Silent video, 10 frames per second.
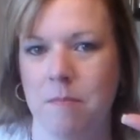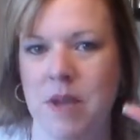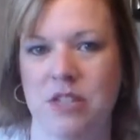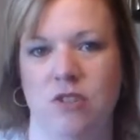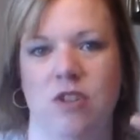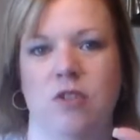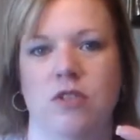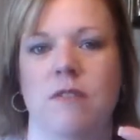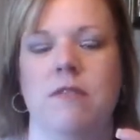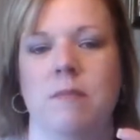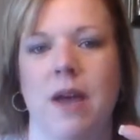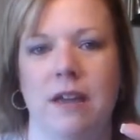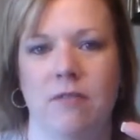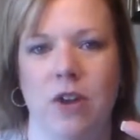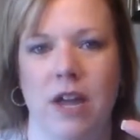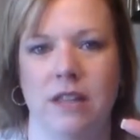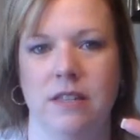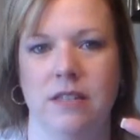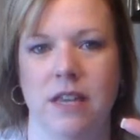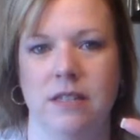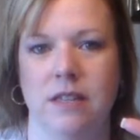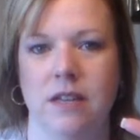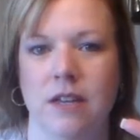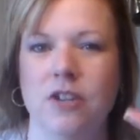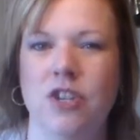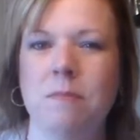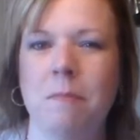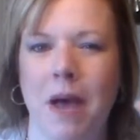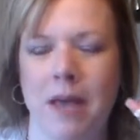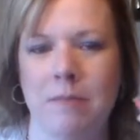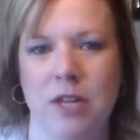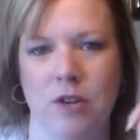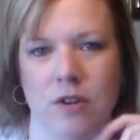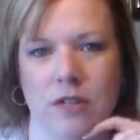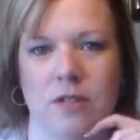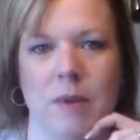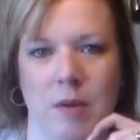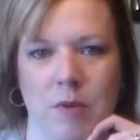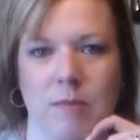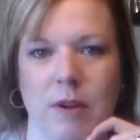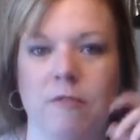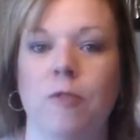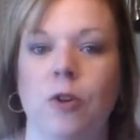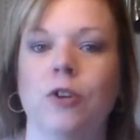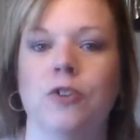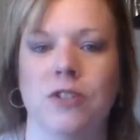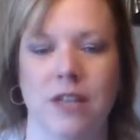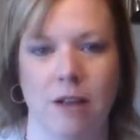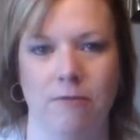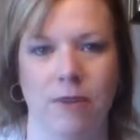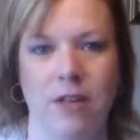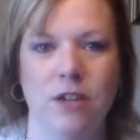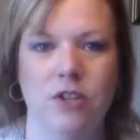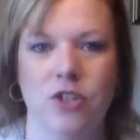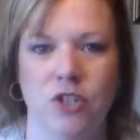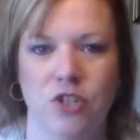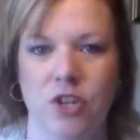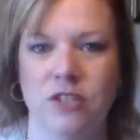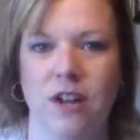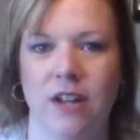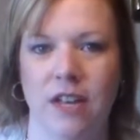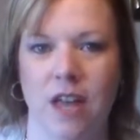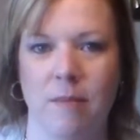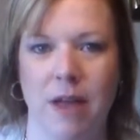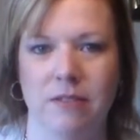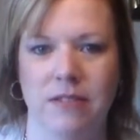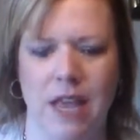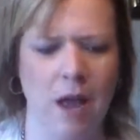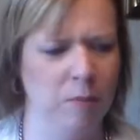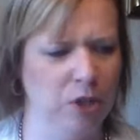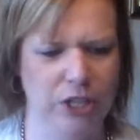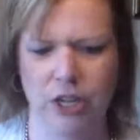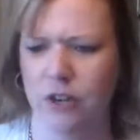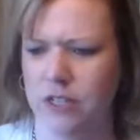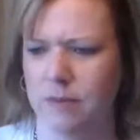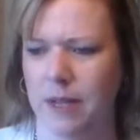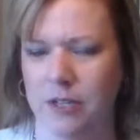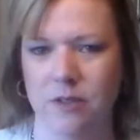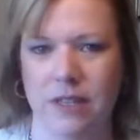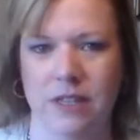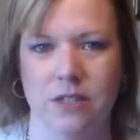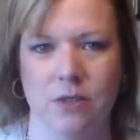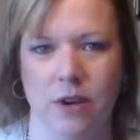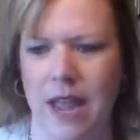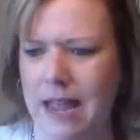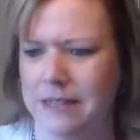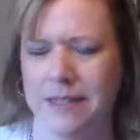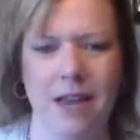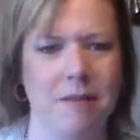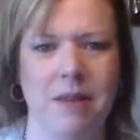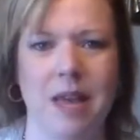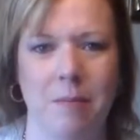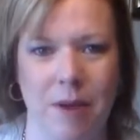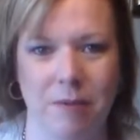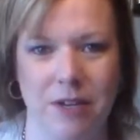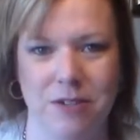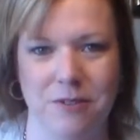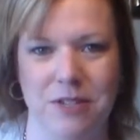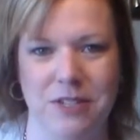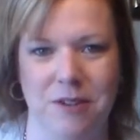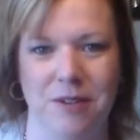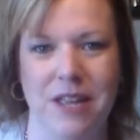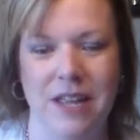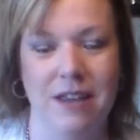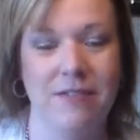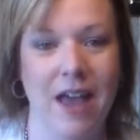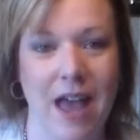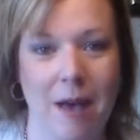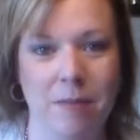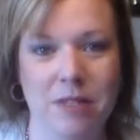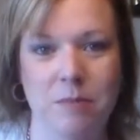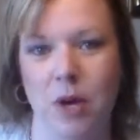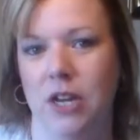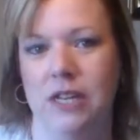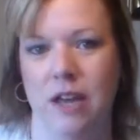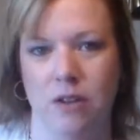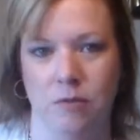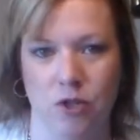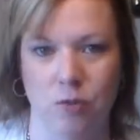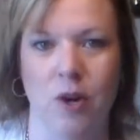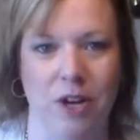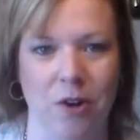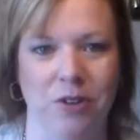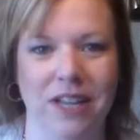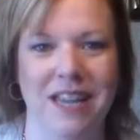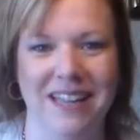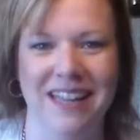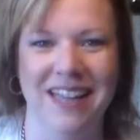buzzer that goes off in the back of your head that says she might be curious about Premier for herself. She's just not going to come out and say, I'm really curious about doing this, or hey, sign me up, I want to do it too. If that happens, mark it down, it was your one and only.